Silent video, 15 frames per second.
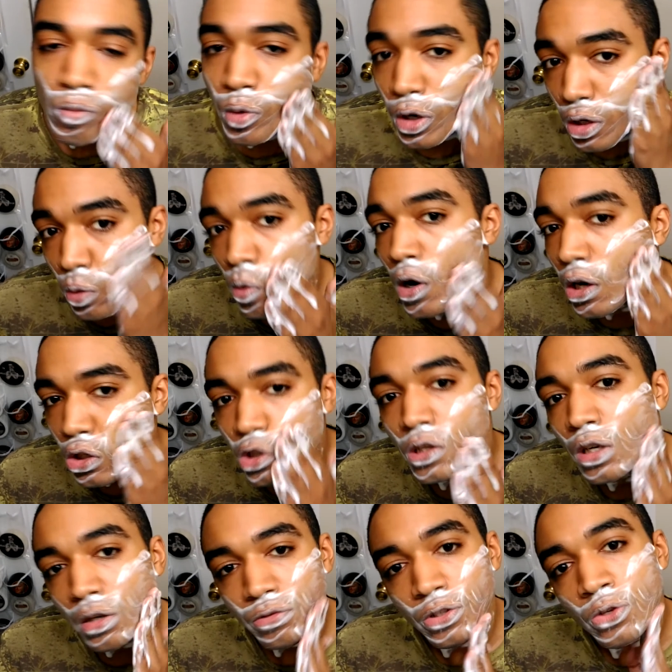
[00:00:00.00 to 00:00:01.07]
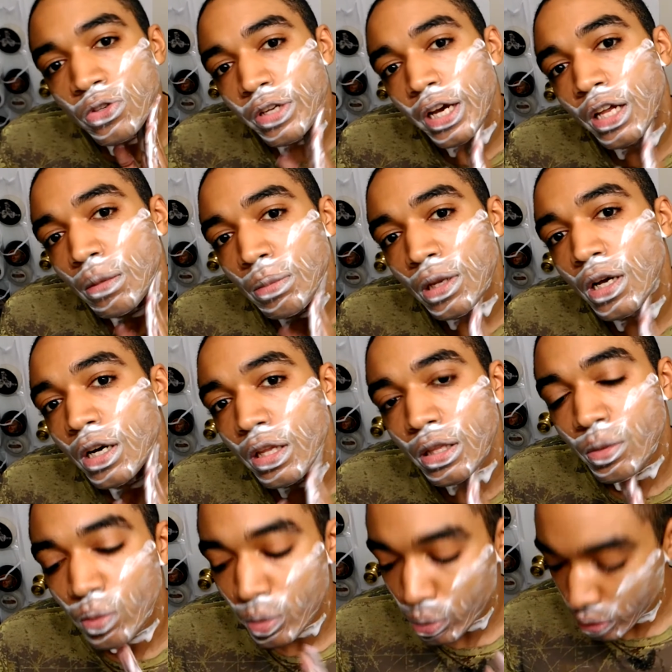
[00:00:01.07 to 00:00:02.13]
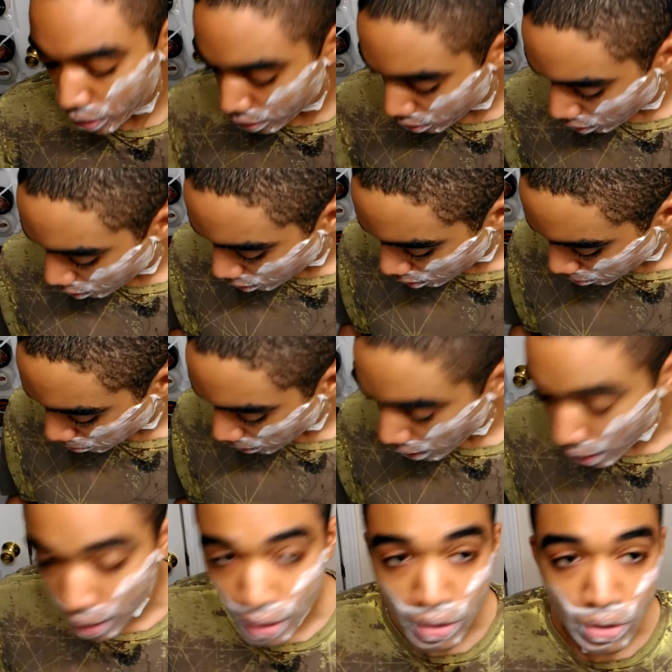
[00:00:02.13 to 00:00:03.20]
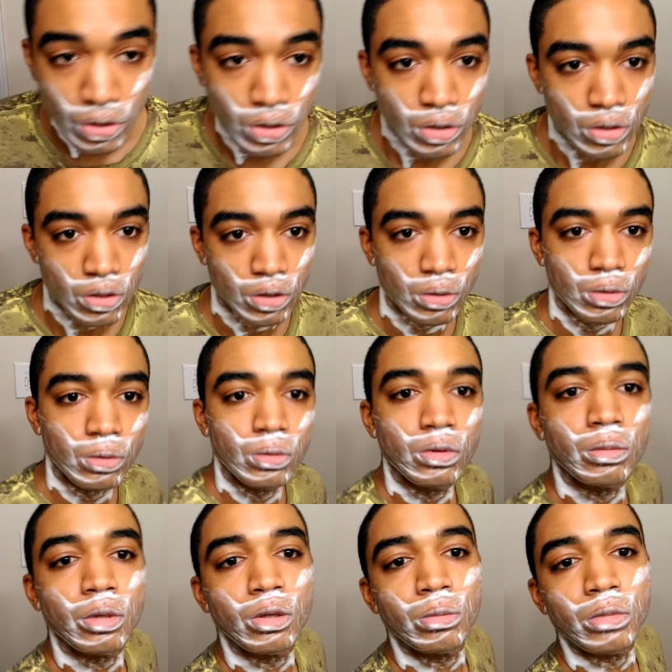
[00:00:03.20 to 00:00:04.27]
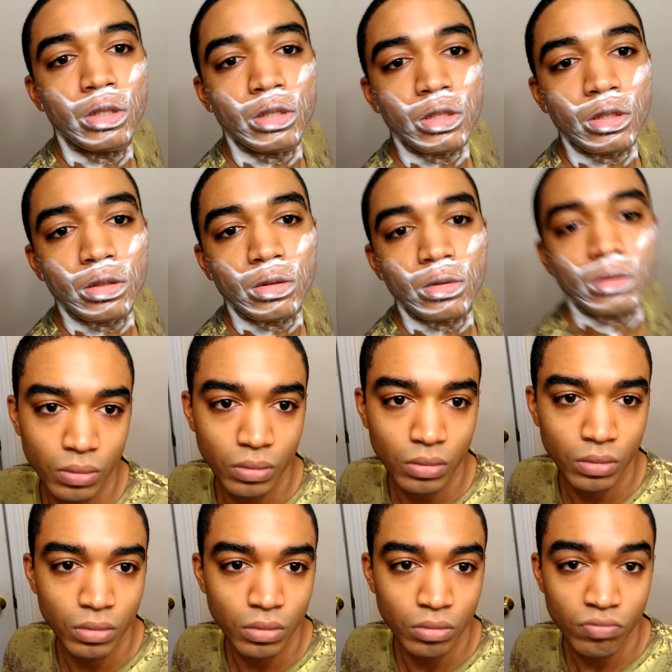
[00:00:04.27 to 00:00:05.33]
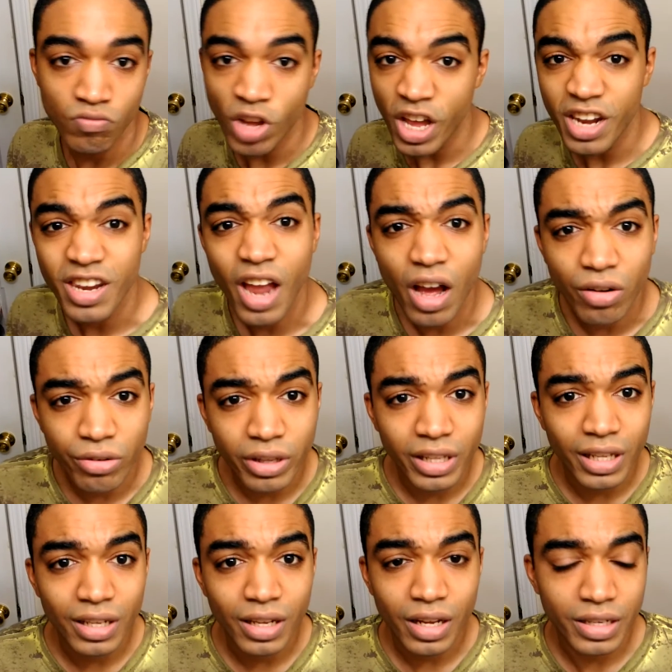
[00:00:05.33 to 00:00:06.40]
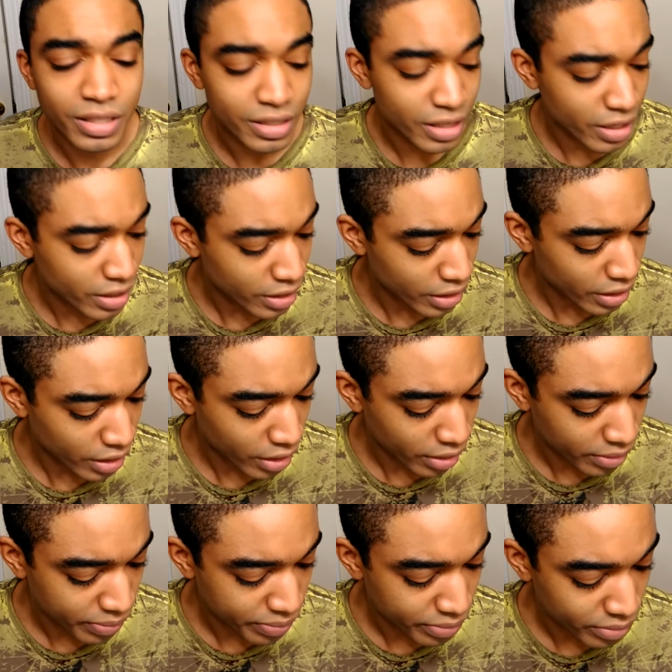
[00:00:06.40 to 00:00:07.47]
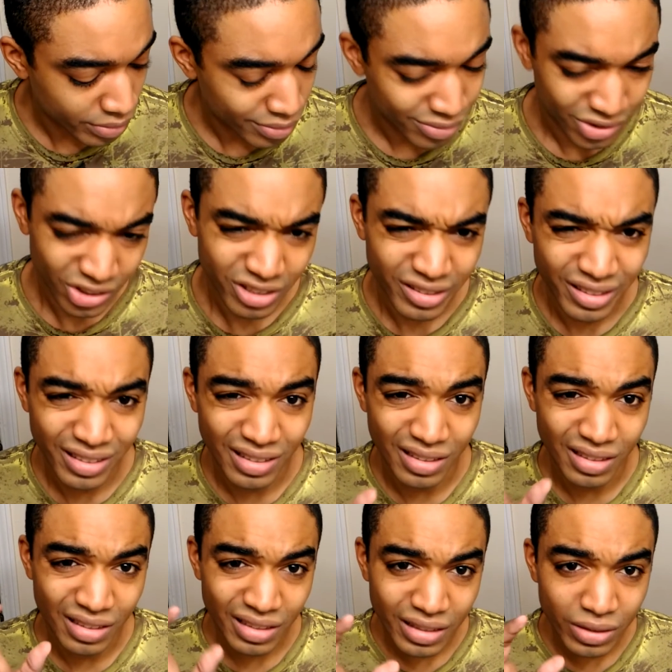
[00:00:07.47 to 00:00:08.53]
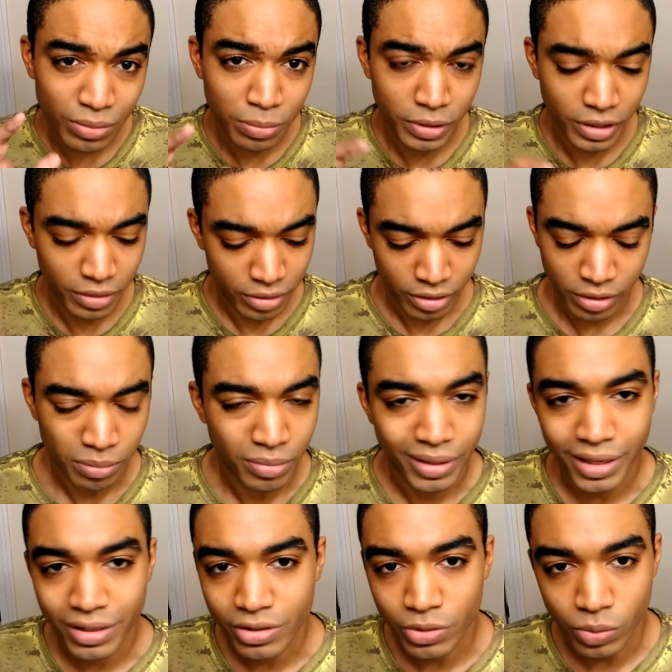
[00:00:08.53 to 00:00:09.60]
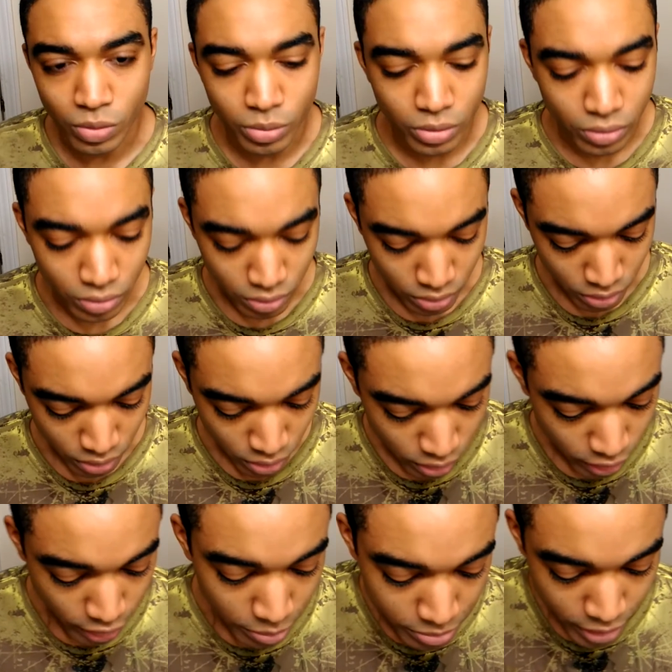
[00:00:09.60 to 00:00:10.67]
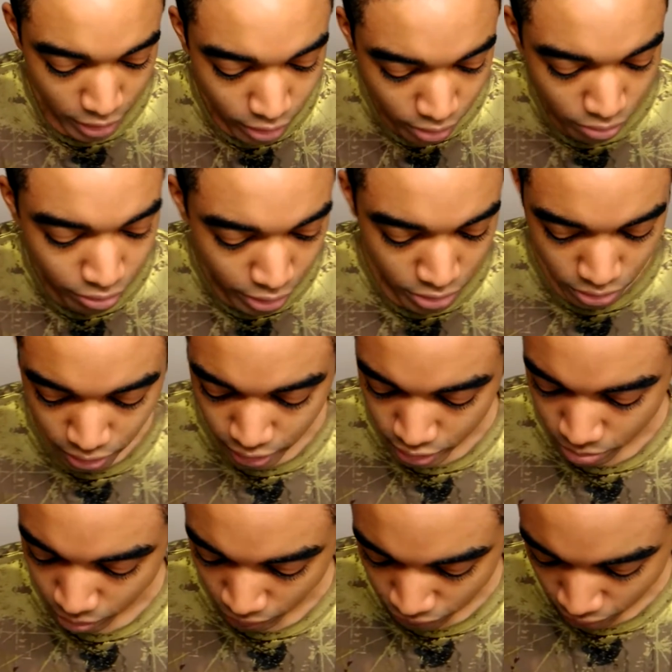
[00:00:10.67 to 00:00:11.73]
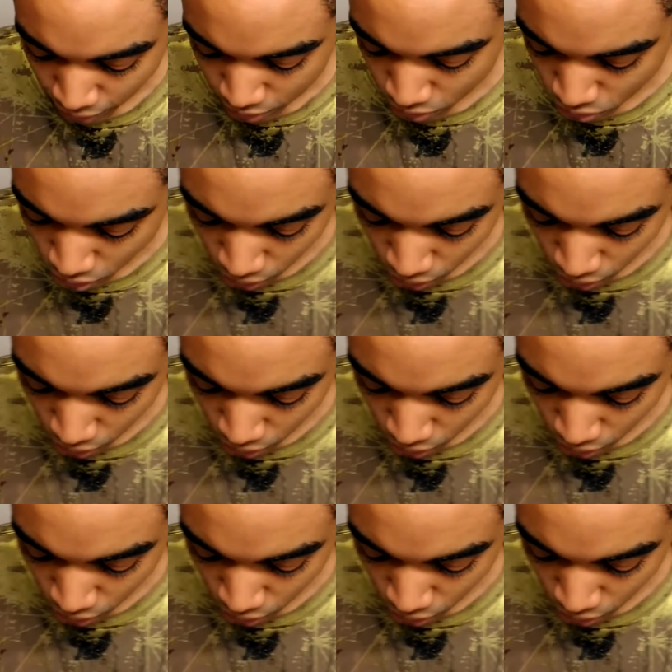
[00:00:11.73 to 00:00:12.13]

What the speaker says: We're going to wash off, use the alum block, and then we will get to the splash. So, un momento. Not really a lot of sting. Just a little bit, but that's normal. I am taking a razor against my face.